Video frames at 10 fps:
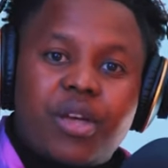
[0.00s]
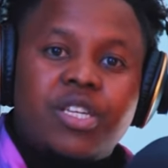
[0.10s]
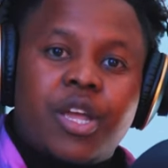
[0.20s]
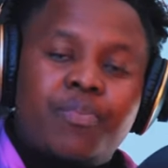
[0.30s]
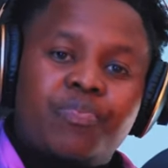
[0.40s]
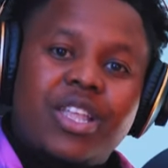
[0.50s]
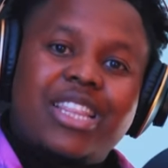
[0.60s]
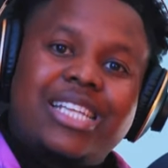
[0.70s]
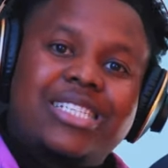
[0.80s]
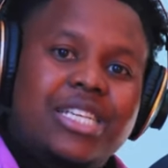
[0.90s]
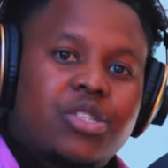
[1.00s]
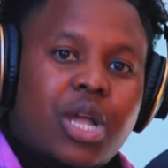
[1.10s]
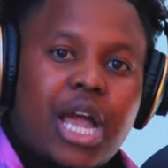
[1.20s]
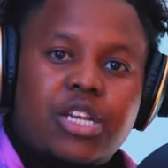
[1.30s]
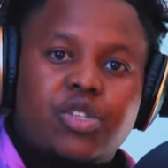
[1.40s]
Building. That's next to
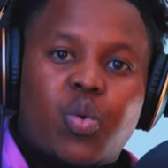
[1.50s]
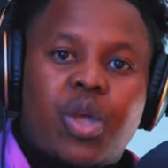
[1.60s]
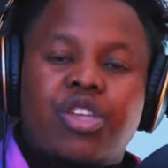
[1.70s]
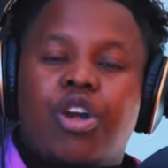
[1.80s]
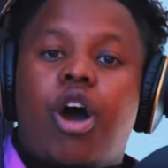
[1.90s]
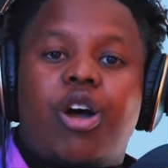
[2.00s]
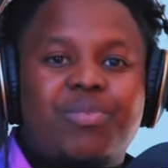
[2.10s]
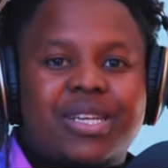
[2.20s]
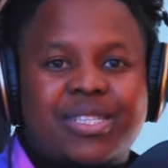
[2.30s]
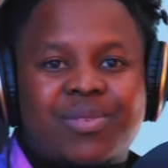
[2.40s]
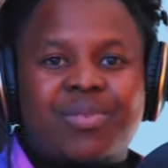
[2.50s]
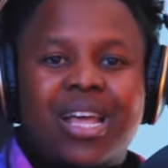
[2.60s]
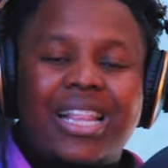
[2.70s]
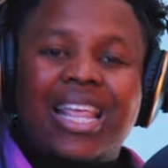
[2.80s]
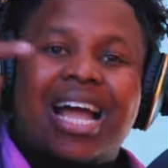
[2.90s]
Gandhi Square. You can't miss them.
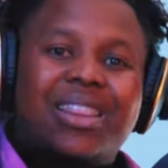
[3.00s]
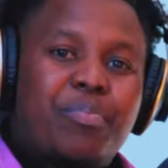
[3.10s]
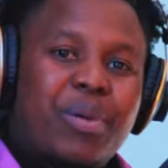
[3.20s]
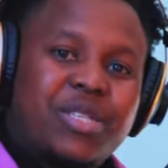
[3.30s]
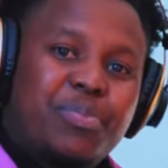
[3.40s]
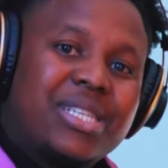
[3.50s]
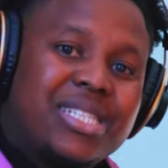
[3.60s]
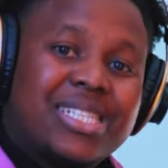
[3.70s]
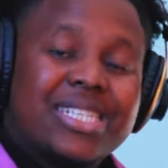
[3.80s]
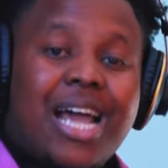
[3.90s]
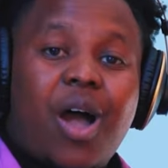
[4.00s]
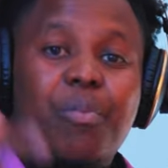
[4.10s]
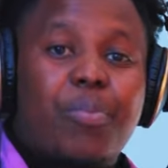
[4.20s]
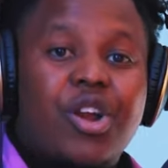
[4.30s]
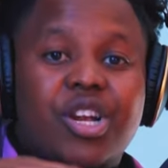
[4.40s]
They got the best pizzas in
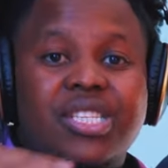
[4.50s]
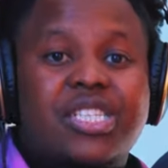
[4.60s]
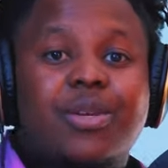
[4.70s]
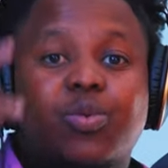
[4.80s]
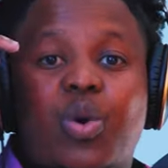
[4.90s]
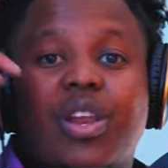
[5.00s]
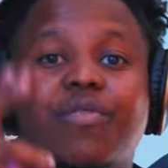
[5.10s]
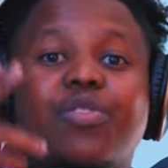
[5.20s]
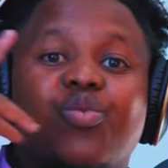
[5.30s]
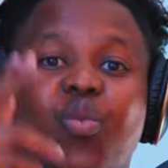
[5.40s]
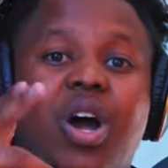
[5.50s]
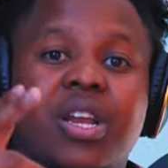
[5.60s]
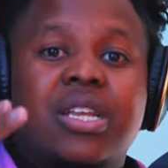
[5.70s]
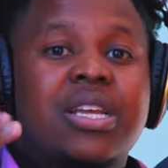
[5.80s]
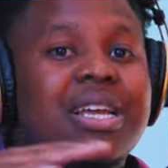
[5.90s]
town, burgers, chips, whatever you
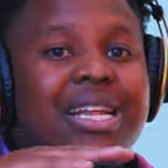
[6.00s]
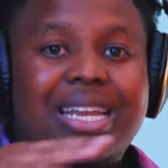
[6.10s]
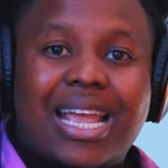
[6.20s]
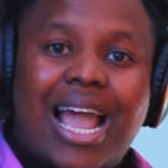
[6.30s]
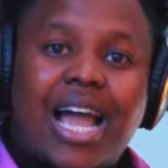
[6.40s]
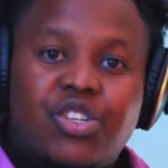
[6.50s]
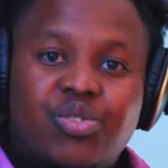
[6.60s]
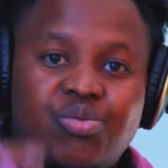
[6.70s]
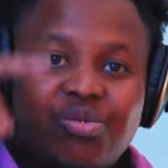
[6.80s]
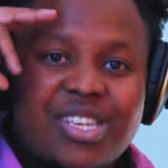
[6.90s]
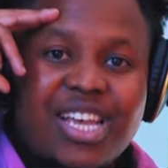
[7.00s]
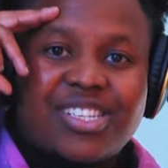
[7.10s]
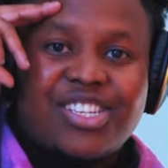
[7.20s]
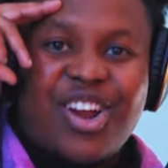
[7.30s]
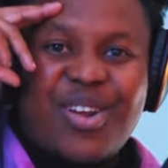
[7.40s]
want. They got you.
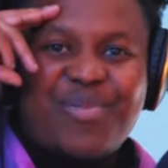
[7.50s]
Yes, sir.